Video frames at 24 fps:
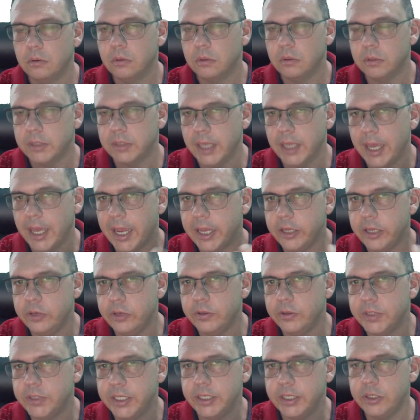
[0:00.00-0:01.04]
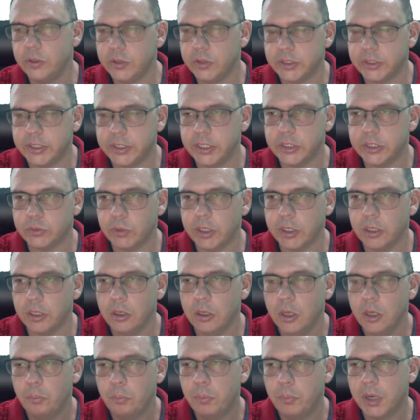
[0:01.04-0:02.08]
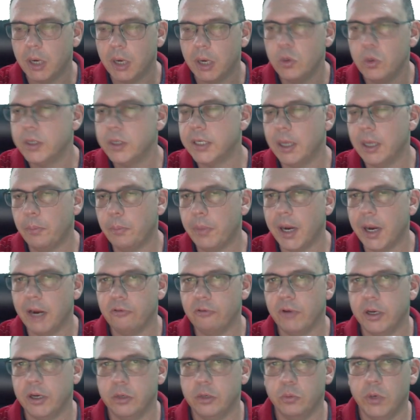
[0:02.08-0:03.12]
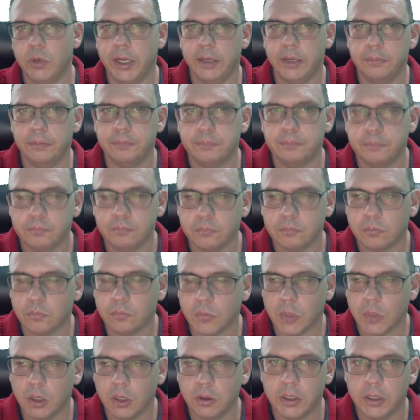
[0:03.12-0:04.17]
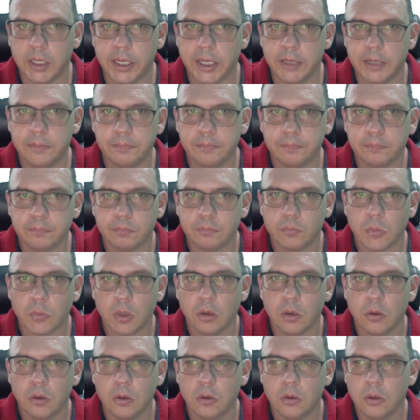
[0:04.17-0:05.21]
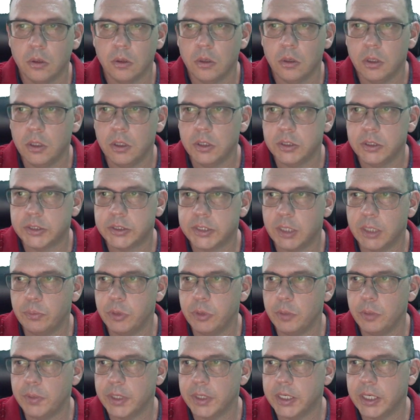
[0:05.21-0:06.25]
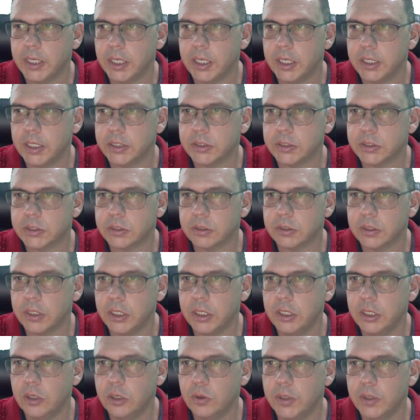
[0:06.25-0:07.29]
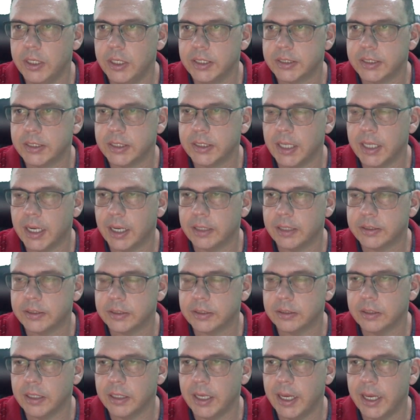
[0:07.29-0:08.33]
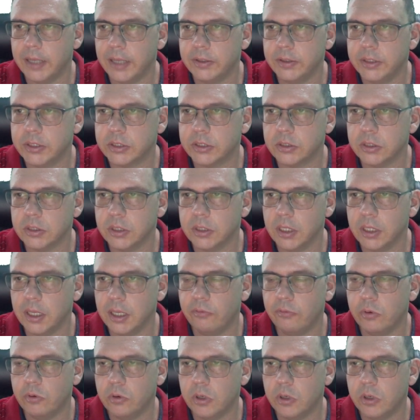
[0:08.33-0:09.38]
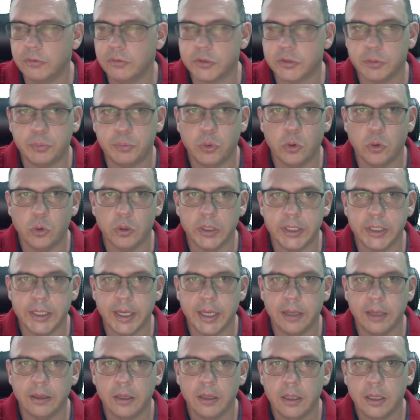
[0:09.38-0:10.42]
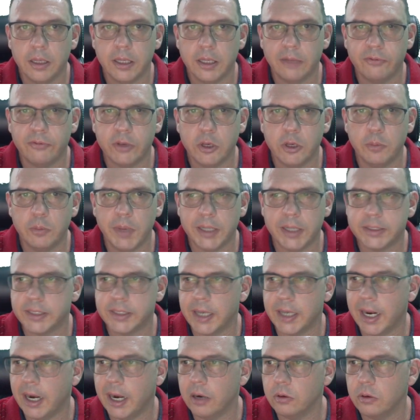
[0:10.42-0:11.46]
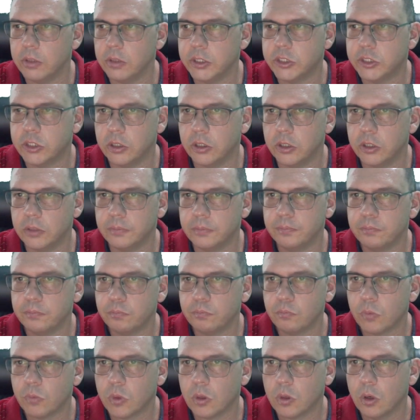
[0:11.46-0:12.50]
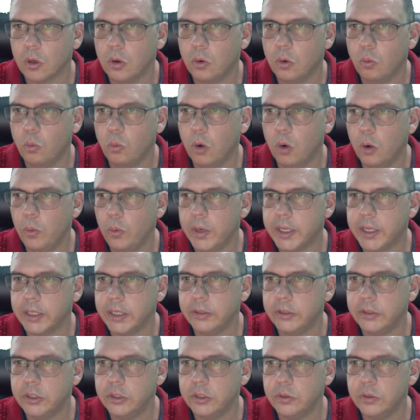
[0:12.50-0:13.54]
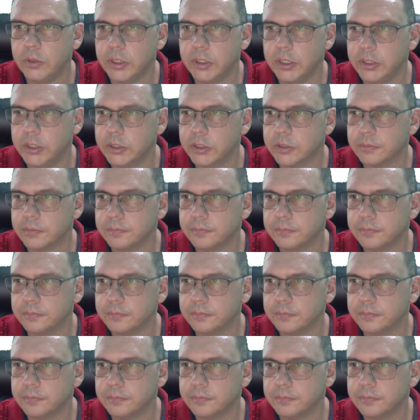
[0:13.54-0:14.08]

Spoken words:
the AUDUSD this week, but I would not buy right away. Okay. Simply because, you know, it's not at this level of support yet. Now if you go back to the hourly chart, what we can do is